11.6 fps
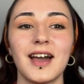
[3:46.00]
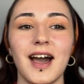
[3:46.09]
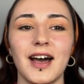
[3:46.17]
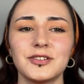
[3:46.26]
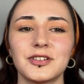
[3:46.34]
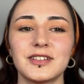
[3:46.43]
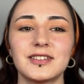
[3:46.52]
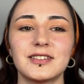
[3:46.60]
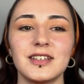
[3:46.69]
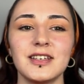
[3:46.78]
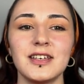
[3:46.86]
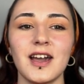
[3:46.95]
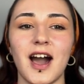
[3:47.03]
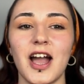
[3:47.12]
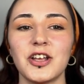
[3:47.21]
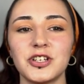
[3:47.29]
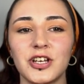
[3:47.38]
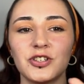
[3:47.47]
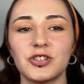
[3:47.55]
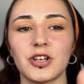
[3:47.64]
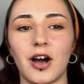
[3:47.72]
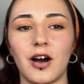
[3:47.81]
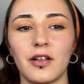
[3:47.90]
as you can see, I
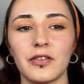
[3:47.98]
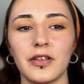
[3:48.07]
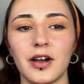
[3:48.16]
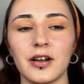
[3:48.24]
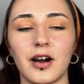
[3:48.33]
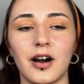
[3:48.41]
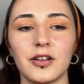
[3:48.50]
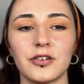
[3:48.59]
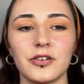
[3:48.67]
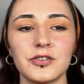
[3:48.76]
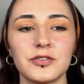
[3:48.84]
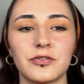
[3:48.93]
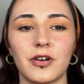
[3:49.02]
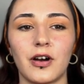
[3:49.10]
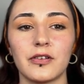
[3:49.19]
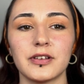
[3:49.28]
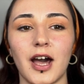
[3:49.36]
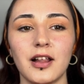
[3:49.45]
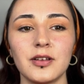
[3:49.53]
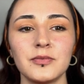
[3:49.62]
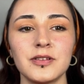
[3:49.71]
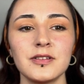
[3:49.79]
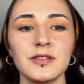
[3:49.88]
changed all the colors for all the
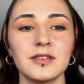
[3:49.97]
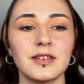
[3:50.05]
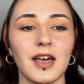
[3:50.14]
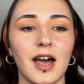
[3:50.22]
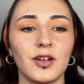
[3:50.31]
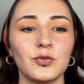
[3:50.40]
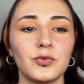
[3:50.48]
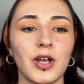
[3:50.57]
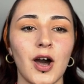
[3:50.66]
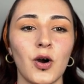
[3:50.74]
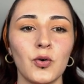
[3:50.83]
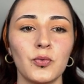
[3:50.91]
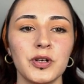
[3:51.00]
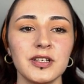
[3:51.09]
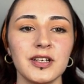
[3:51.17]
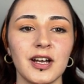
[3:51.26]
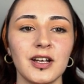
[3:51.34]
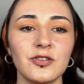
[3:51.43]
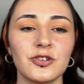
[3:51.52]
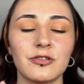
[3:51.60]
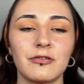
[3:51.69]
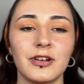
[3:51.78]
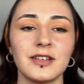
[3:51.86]
elements, and now we can
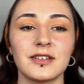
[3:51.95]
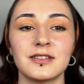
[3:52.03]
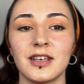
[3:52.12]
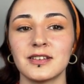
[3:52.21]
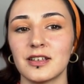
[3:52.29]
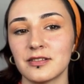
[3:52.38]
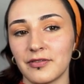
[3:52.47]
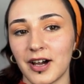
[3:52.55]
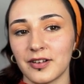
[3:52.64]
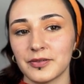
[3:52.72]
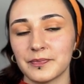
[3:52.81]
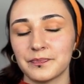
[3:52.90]
generate the CSS file.